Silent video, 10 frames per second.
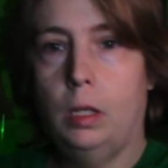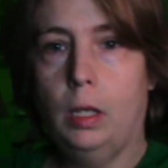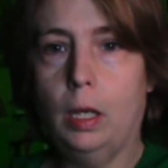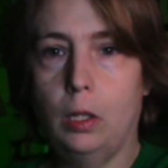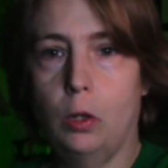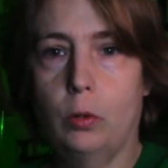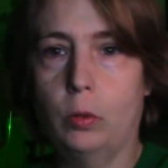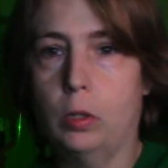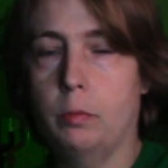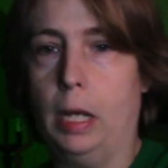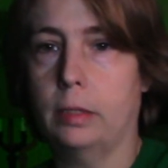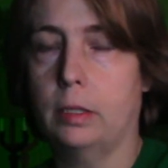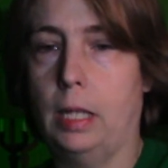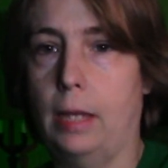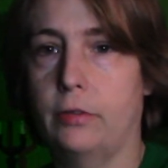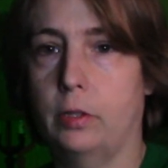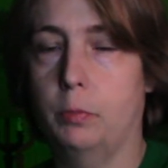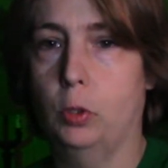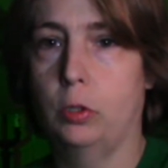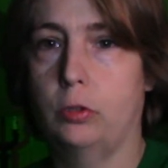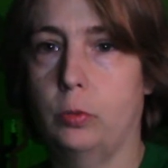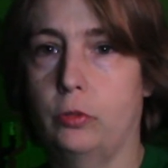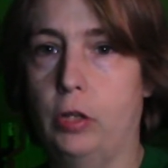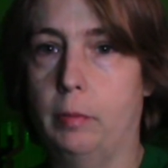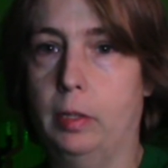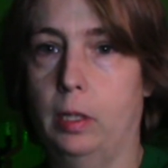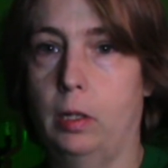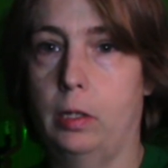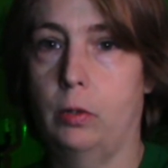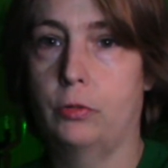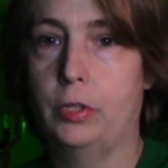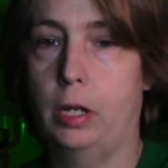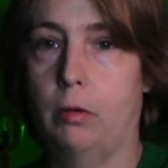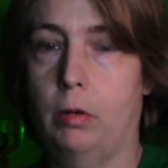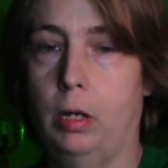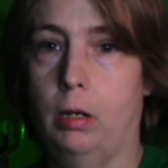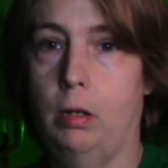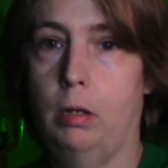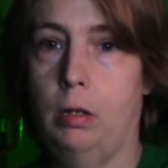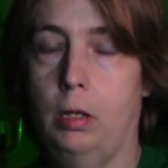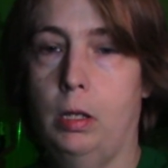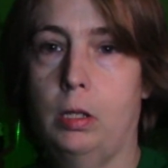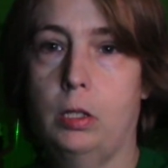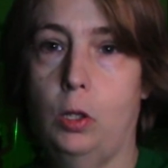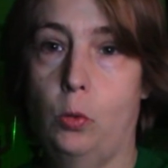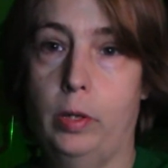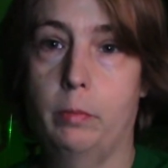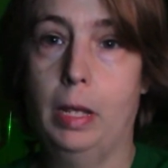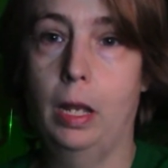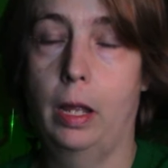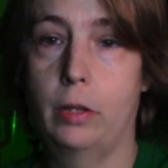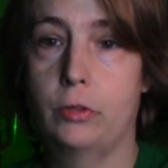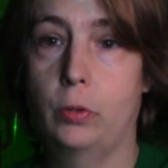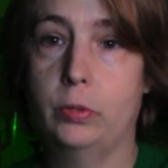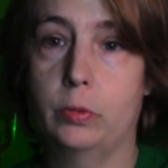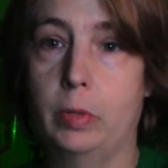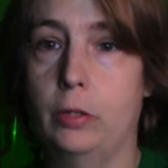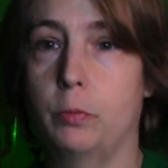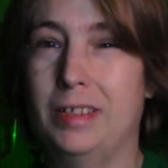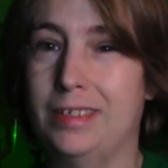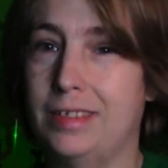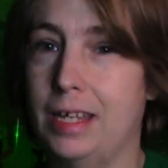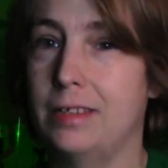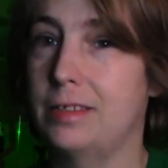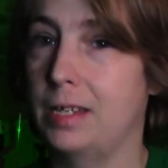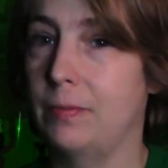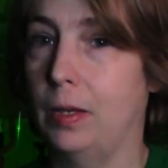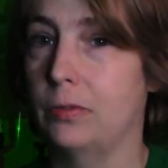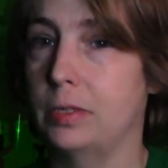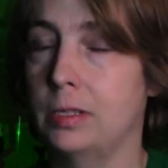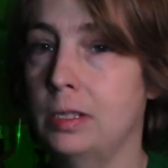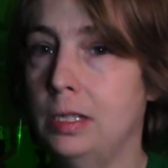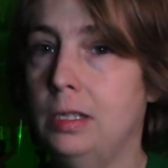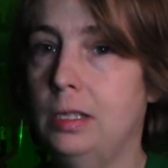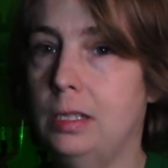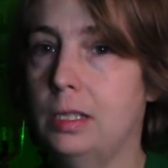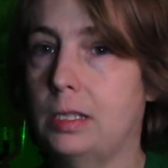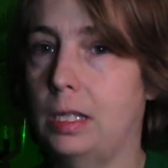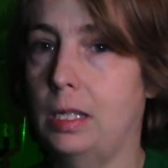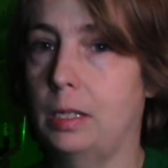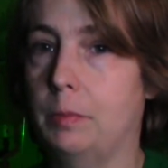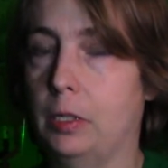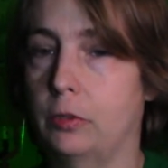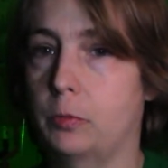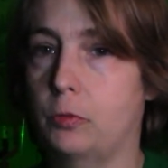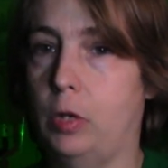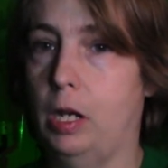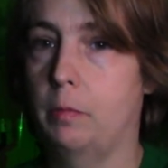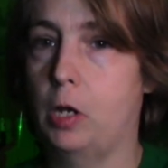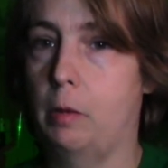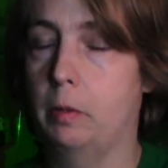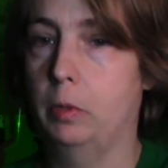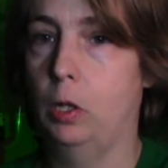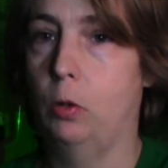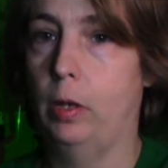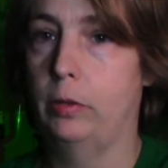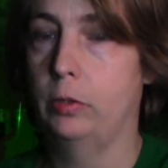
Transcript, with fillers: Hello and welcome back to Classic Books with Jamie Lilly, Ostara, uh, Chloe, and Bella. And as always, I want to remind you, please stay safe, healthy. Hit that like button, subscribe, comment below, and